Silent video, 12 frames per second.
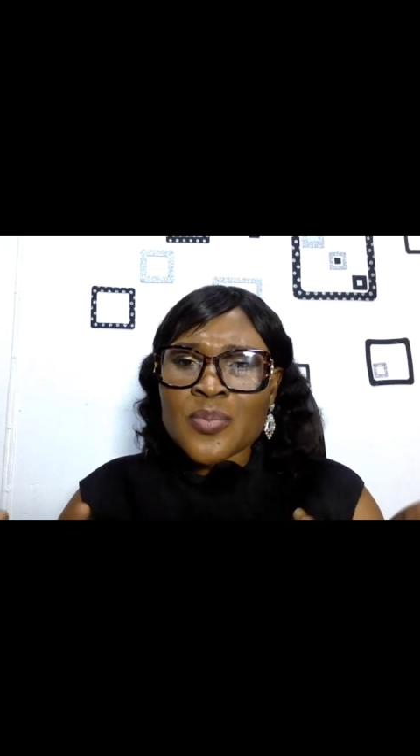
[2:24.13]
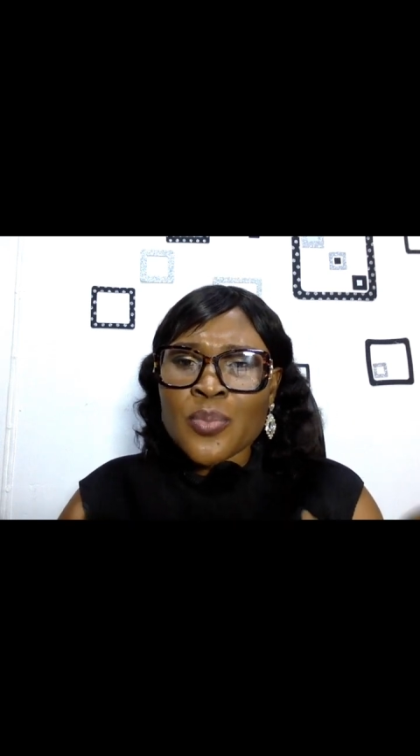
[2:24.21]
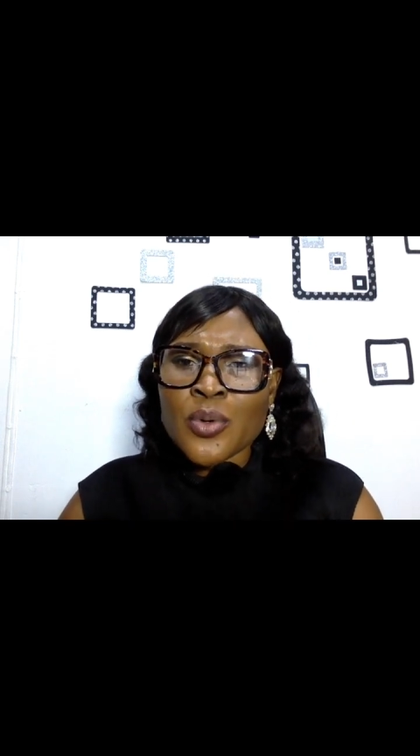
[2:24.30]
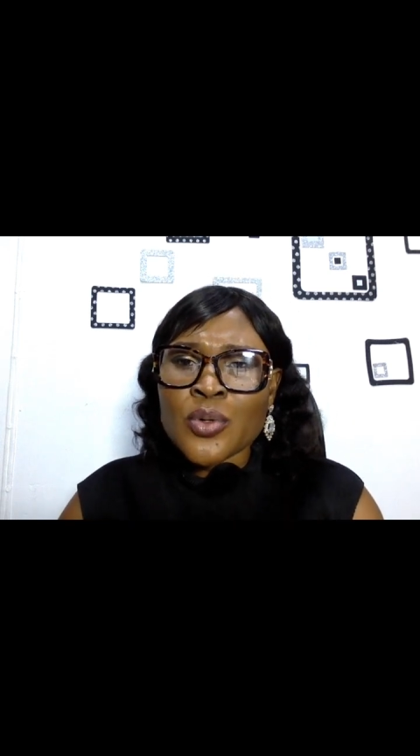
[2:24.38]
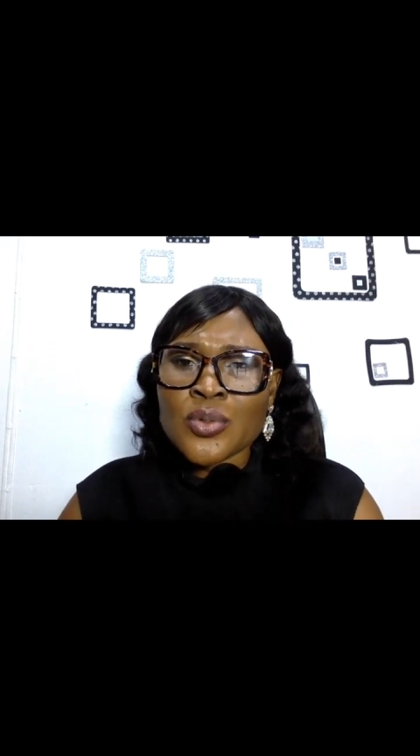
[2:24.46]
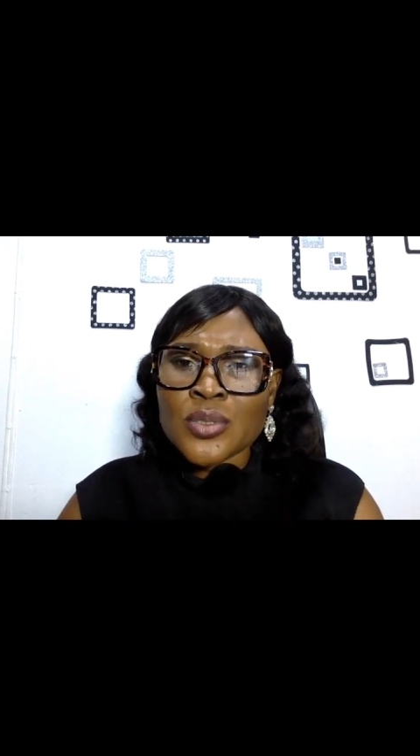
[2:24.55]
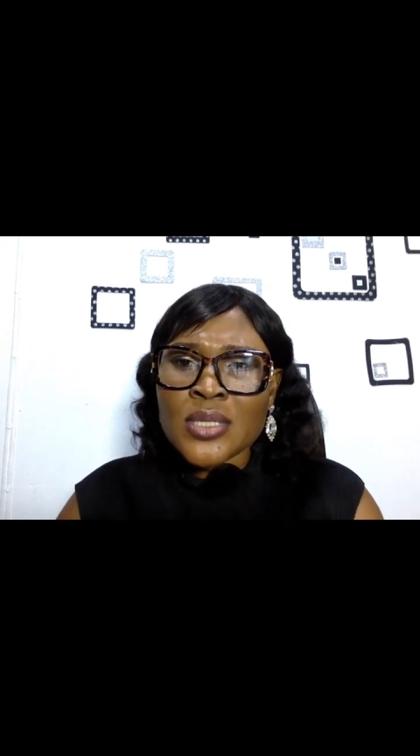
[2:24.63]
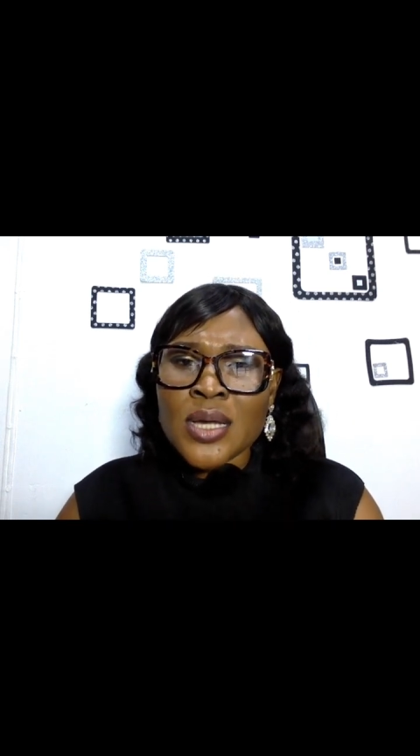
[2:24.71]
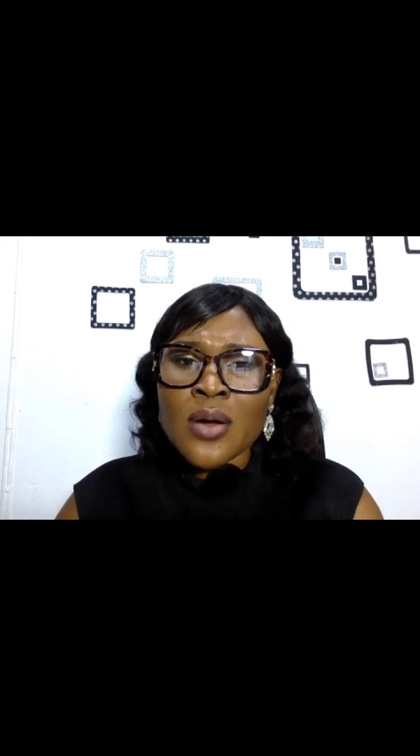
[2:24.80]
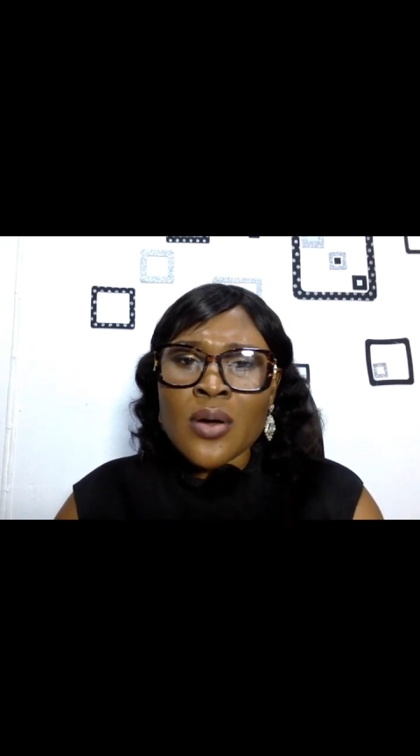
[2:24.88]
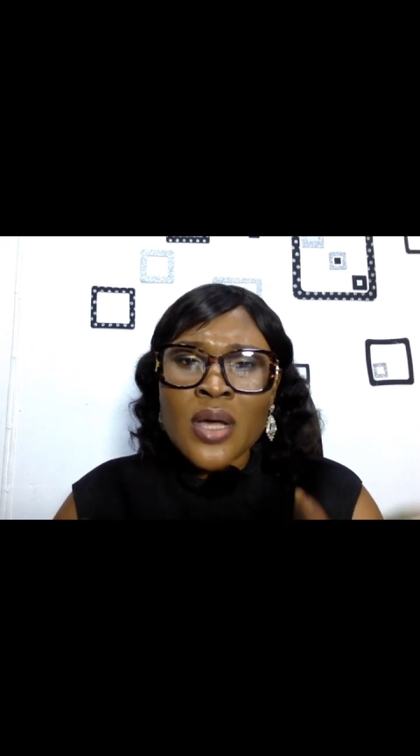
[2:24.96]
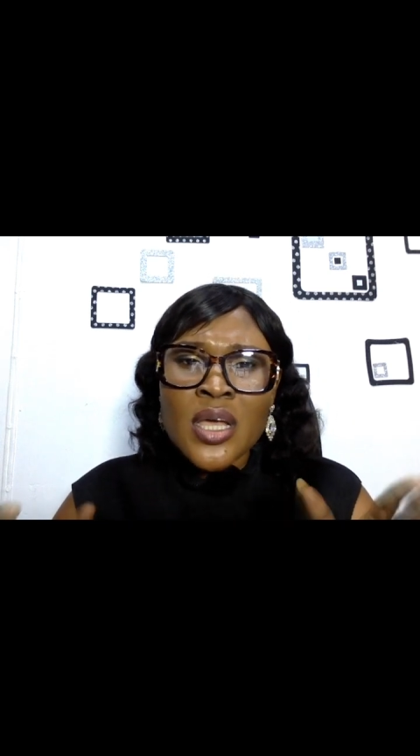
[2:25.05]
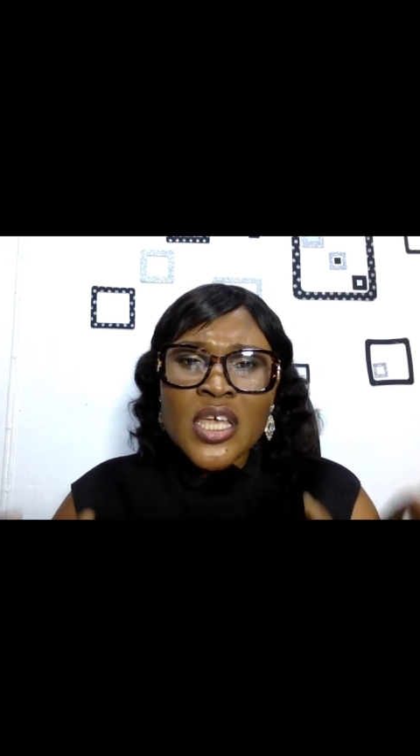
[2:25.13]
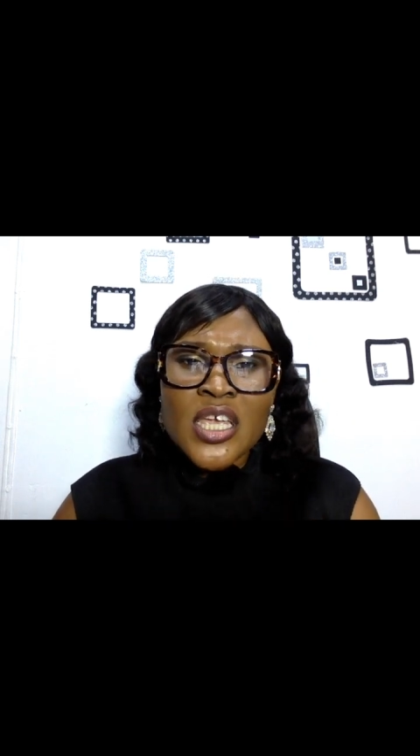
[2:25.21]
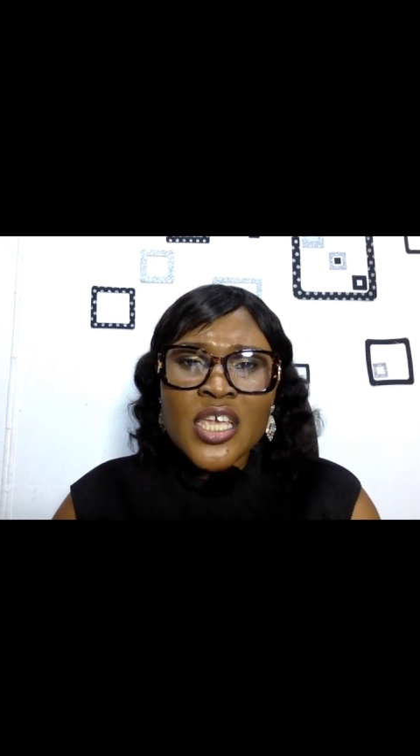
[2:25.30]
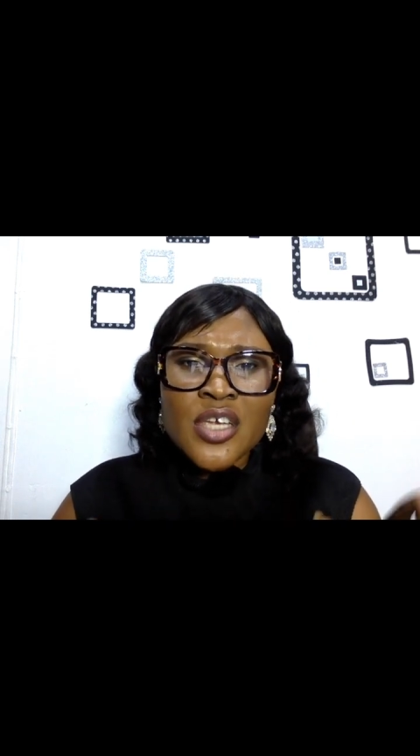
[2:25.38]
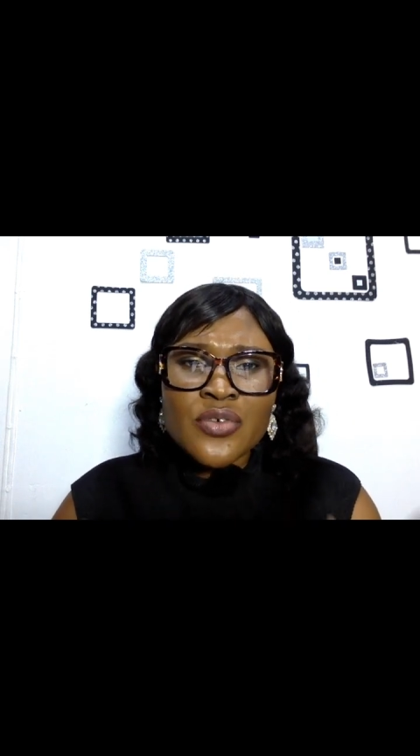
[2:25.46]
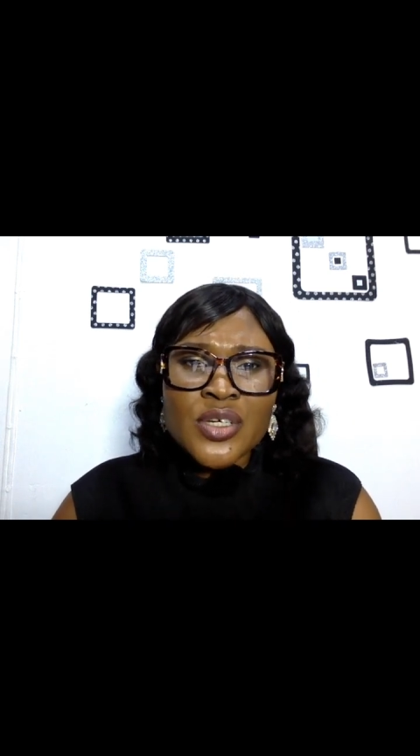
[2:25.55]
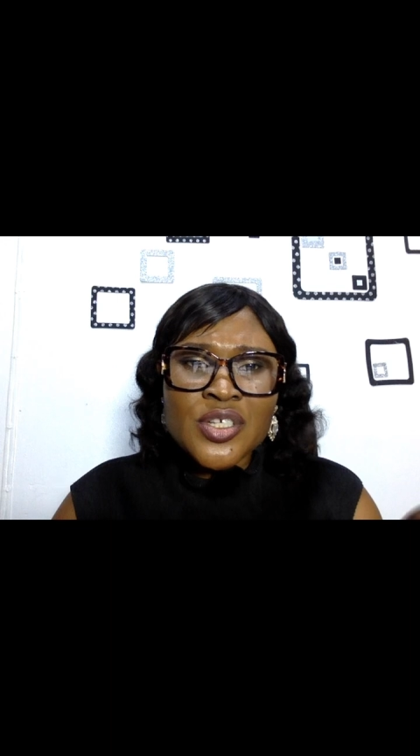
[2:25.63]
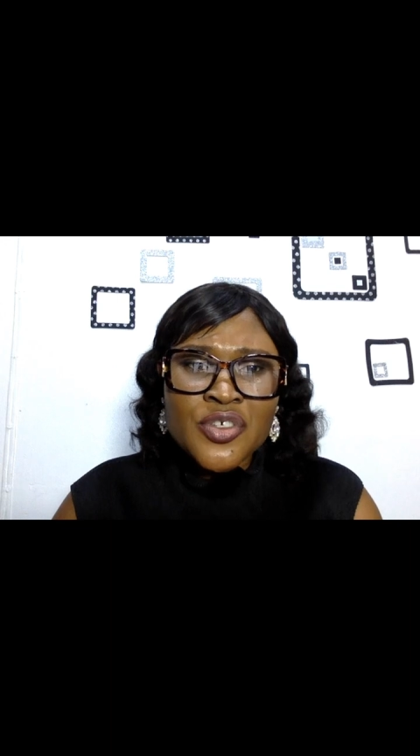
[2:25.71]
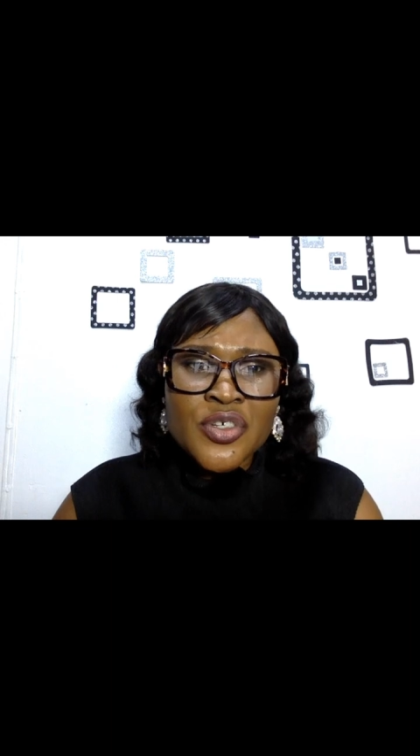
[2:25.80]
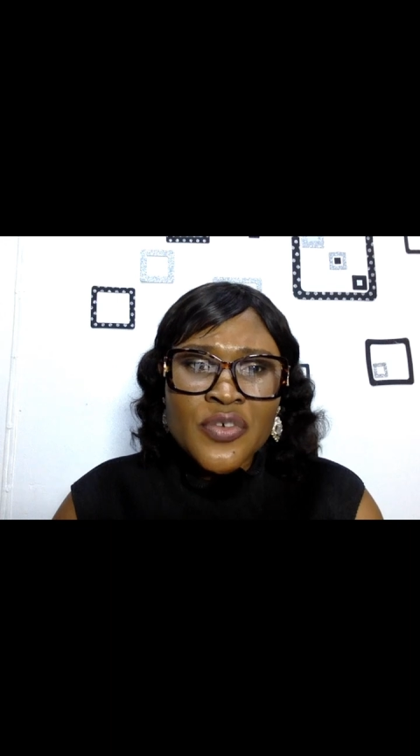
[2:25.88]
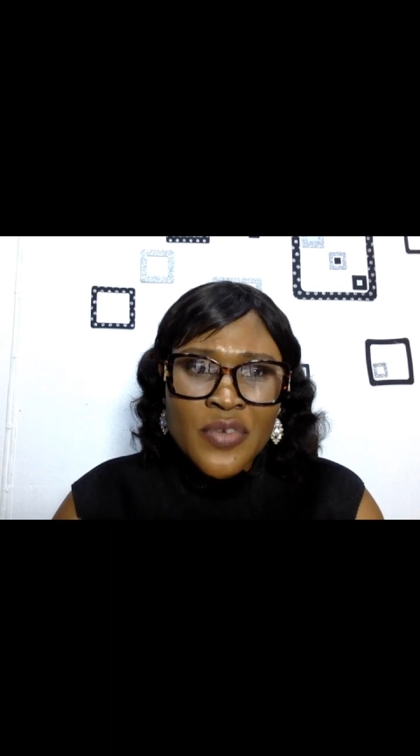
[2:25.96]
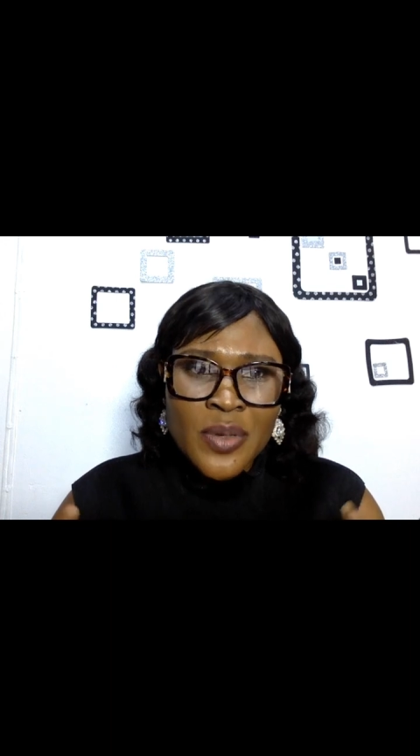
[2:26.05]
broken down
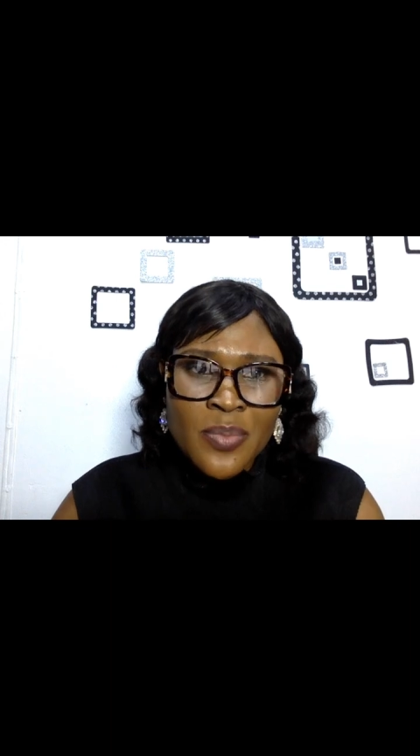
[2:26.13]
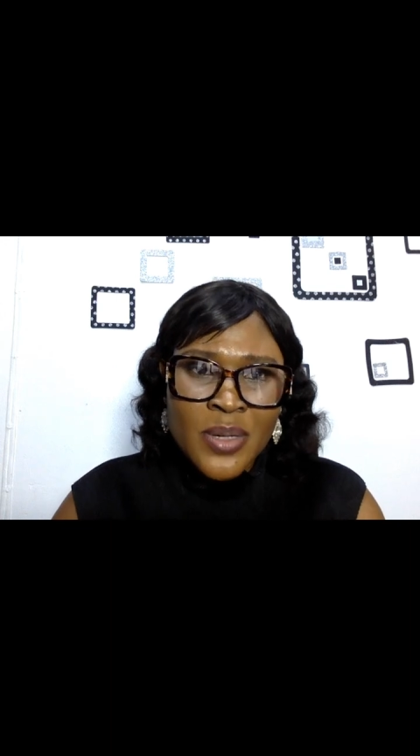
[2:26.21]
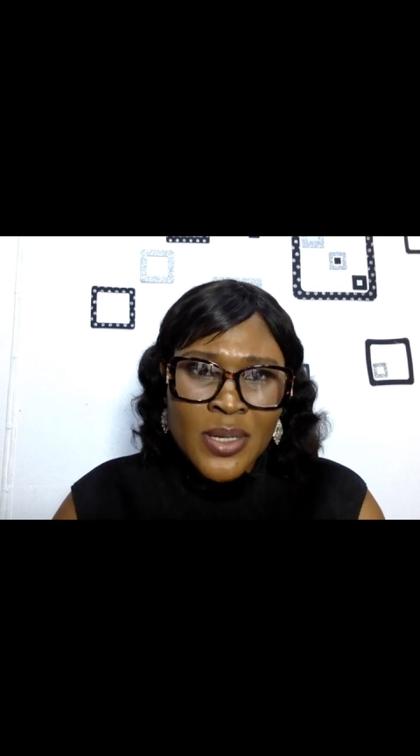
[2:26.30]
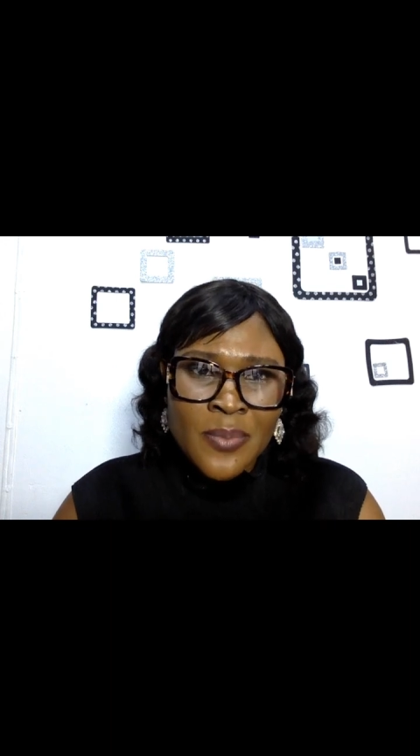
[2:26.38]
irretrievably.